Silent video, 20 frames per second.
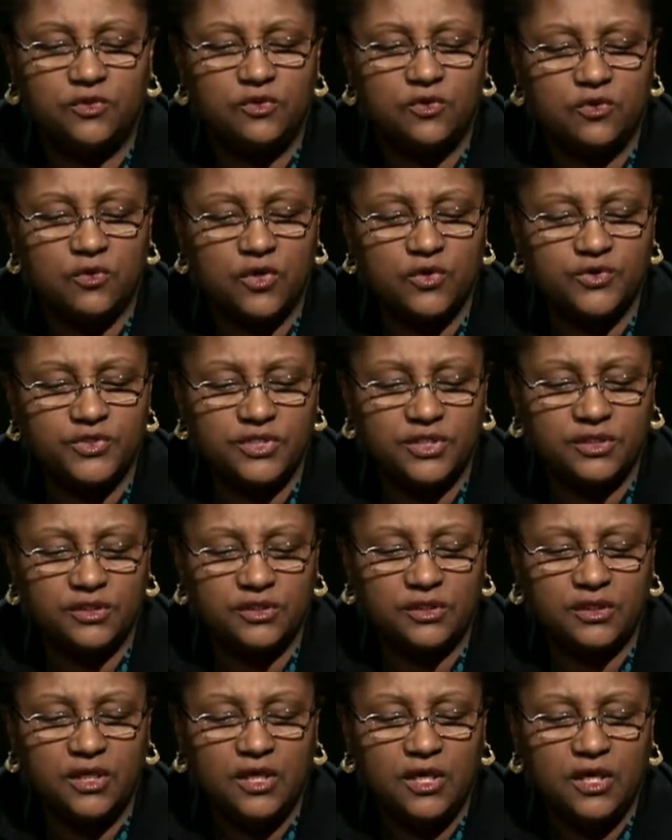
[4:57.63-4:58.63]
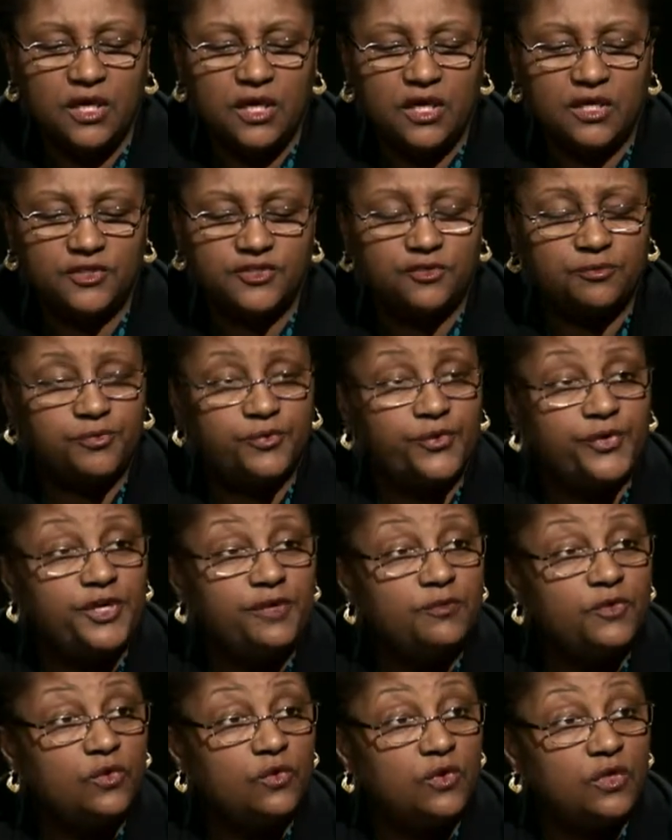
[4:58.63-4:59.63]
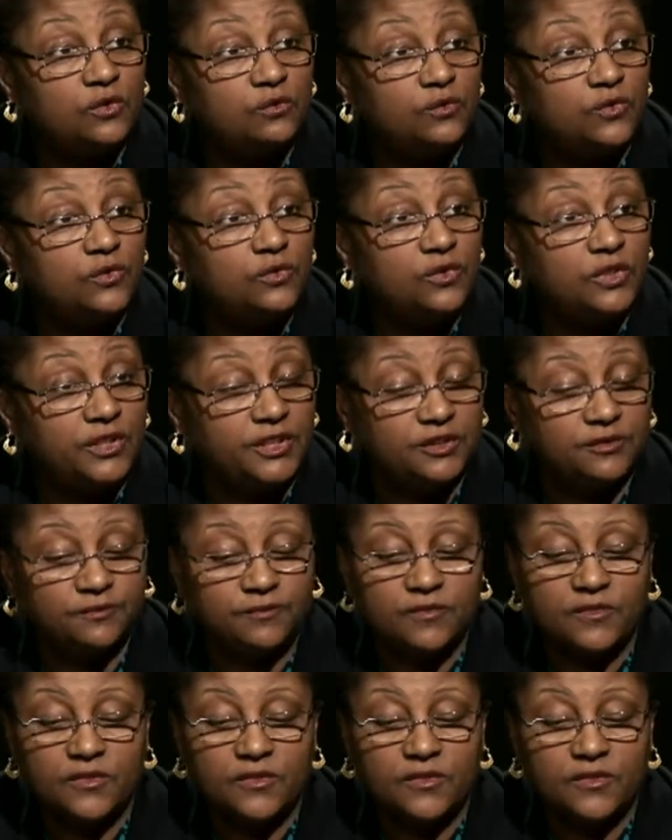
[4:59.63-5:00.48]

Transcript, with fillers: Croson a Supreme Court ruling